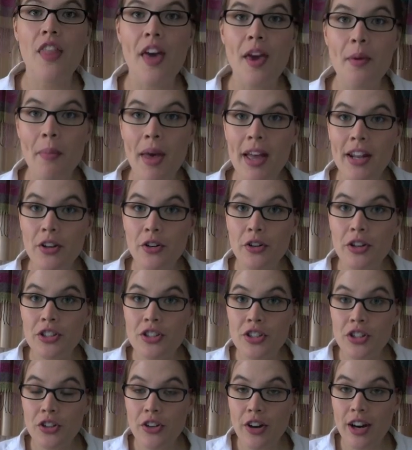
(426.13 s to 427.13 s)
They met
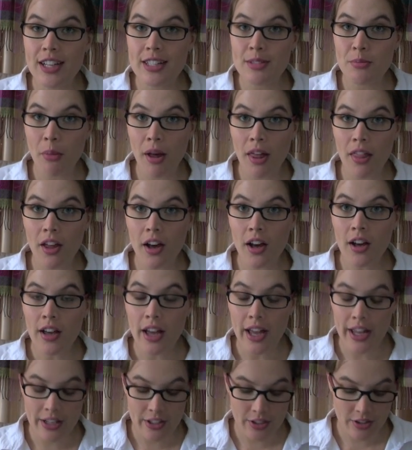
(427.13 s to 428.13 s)
Christian Grey's mother,
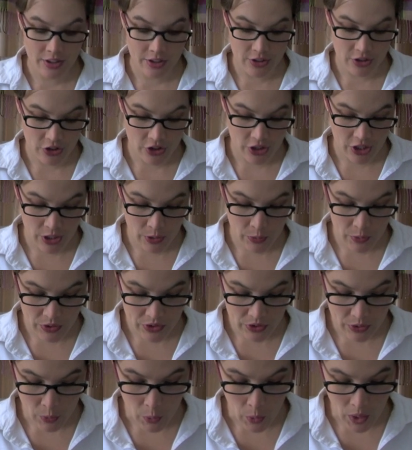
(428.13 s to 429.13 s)
and she
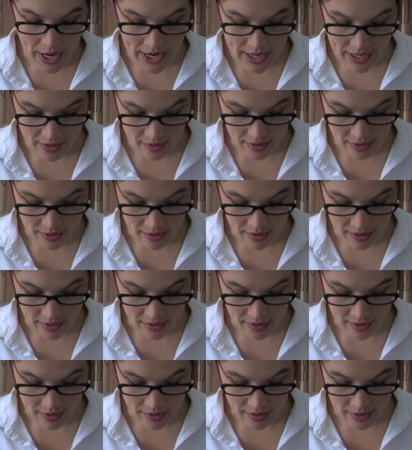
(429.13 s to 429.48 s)
was quite